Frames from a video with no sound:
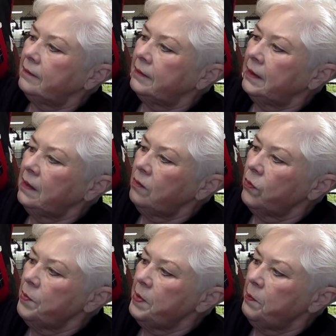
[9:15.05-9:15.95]
I don't
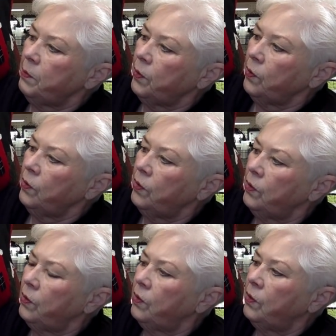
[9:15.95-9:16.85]
remember.
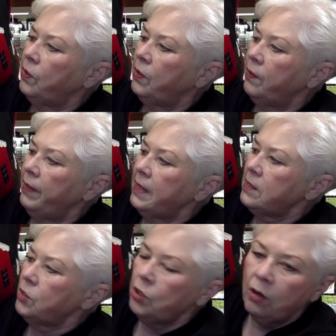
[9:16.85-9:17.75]
That
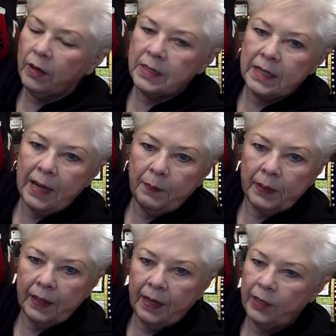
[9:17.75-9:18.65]
star is
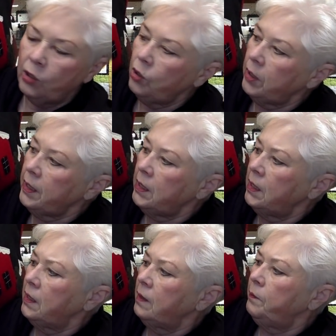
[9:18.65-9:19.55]
appliqued on.
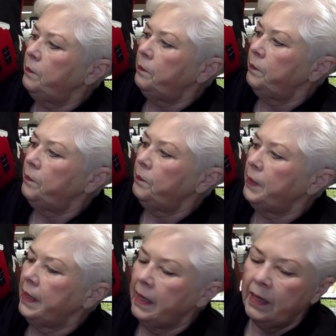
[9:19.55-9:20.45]

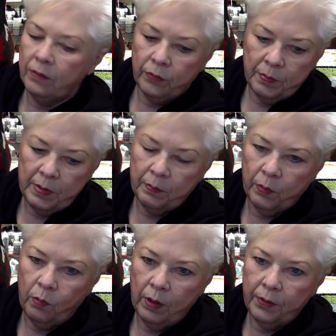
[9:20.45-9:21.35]
And I don't remember
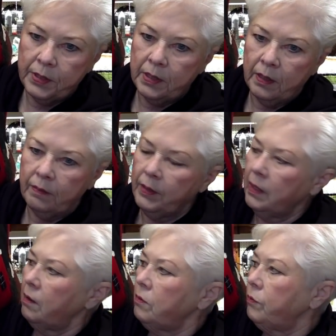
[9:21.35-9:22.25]
what the
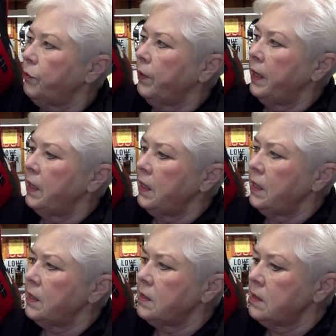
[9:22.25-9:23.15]
gold thread
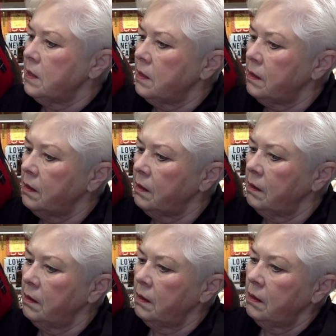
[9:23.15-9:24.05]
is
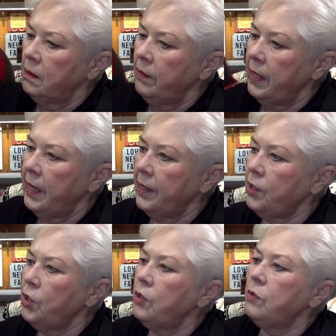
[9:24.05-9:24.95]
that I
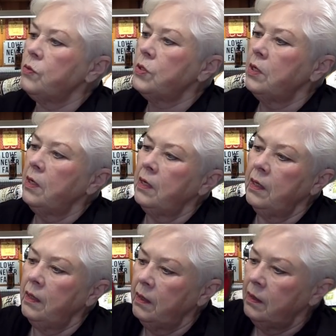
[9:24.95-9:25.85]
used.
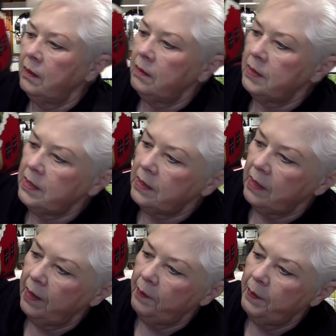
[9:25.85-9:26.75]

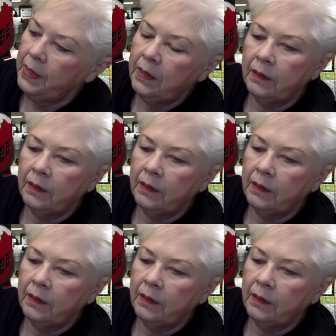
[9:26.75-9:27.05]
Some,